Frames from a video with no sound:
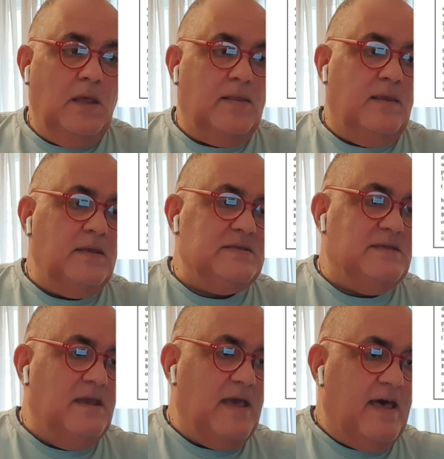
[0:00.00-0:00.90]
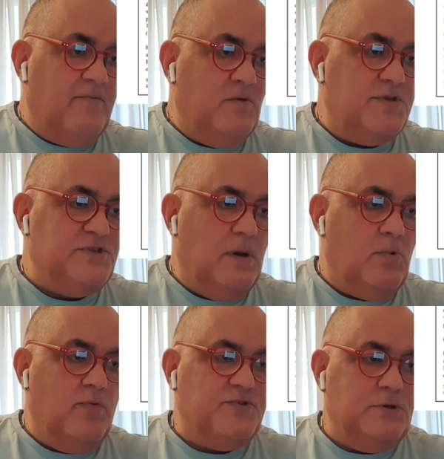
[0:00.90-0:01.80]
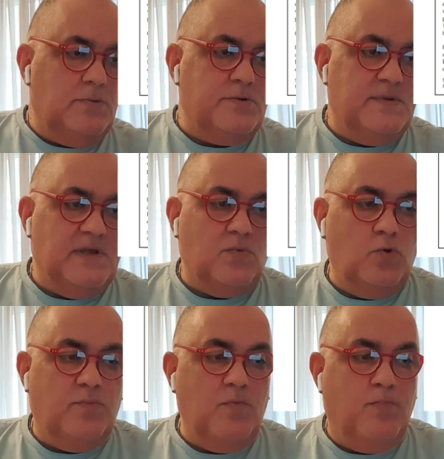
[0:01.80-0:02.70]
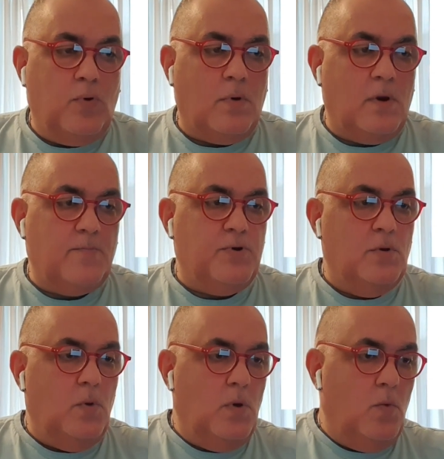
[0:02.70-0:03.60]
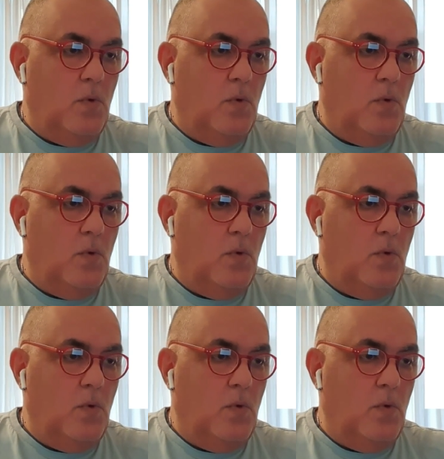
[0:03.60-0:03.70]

It is the average number of children that would be born per